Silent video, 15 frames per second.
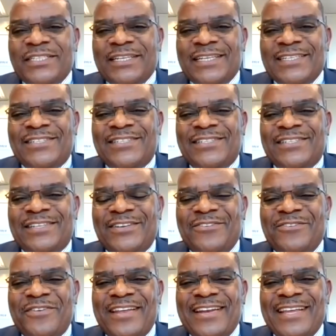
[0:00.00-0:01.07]
As you
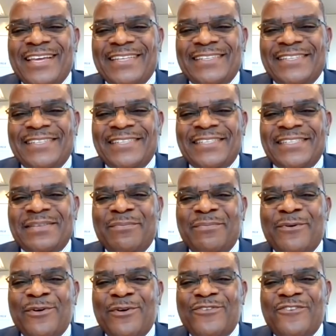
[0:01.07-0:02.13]
realize, this is a
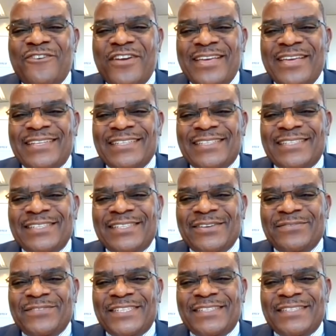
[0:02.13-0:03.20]
broad range
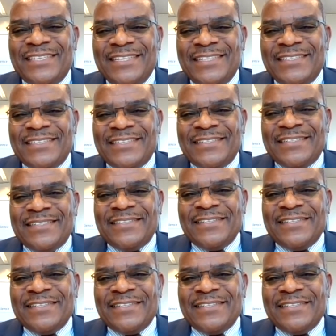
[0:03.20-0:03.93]
of diseases.